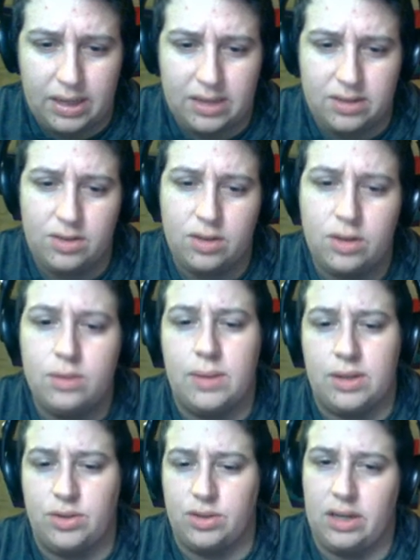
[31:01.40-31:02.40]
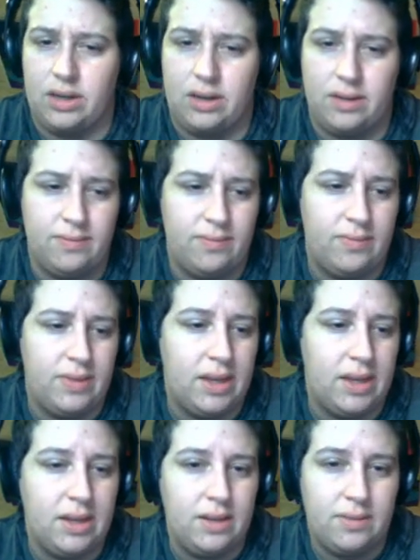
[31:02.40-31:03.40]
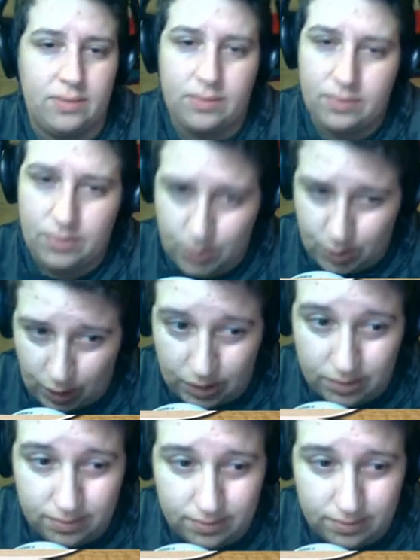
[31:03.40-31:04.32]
gets too much later. Sure.